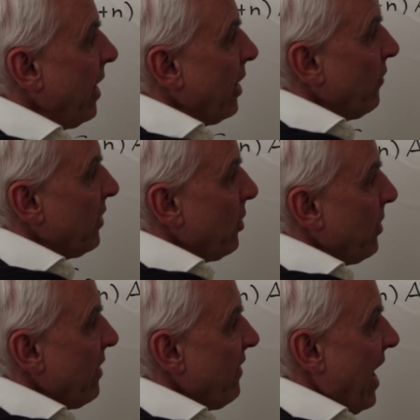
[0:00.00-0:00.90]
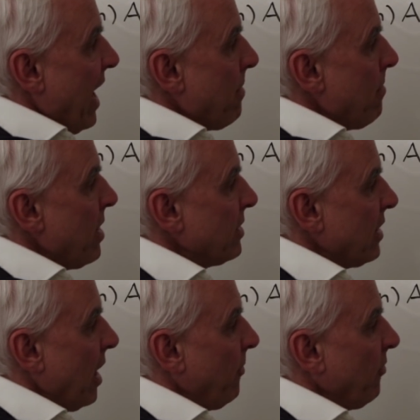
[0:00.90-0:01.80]
and over here we have m
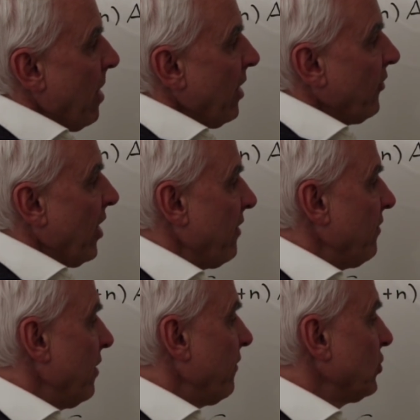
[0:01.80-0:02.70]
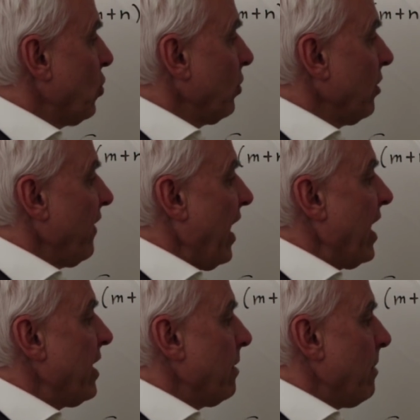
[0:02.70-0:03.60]
times minus a half, for a total of
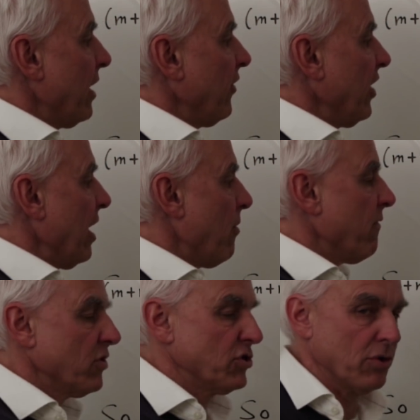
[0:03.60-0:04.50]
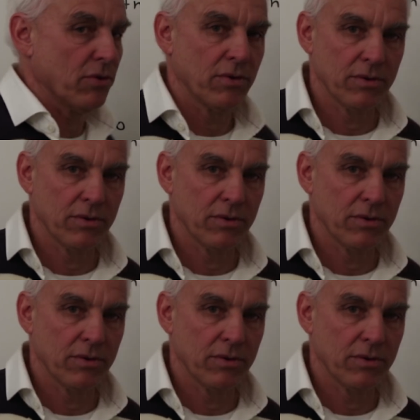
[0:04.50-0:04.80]
n minus m over 2.